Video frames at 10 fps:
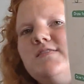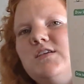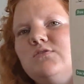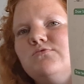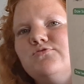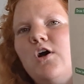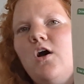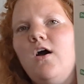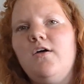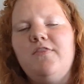that you
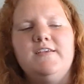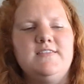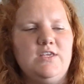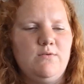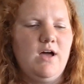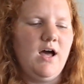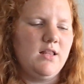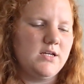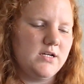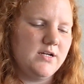draw, things that you
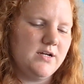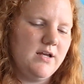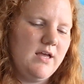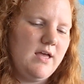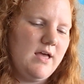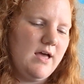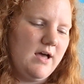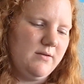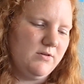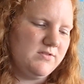color.
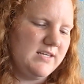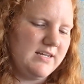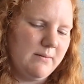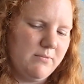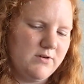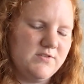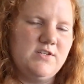You'll see numbers,